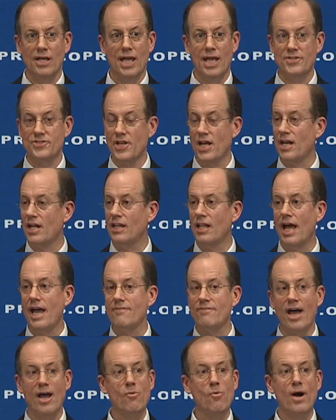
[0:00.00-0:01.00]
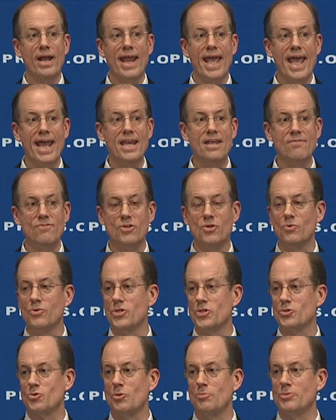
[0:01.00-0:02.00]
It's not a life I want any of you in
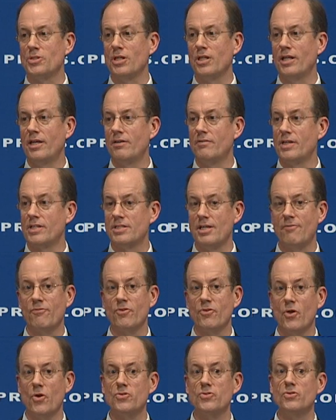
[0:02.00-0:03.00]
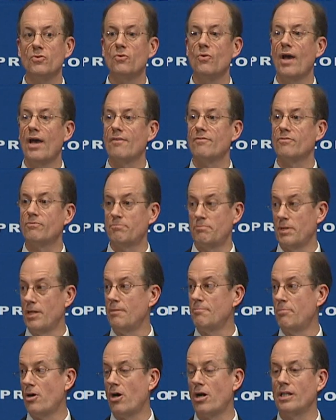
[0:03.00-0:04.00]
this room to live, except for those who have
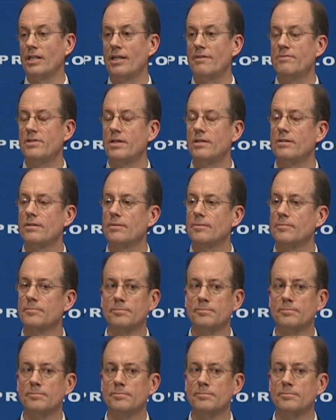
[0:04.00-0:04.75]
in part lived it.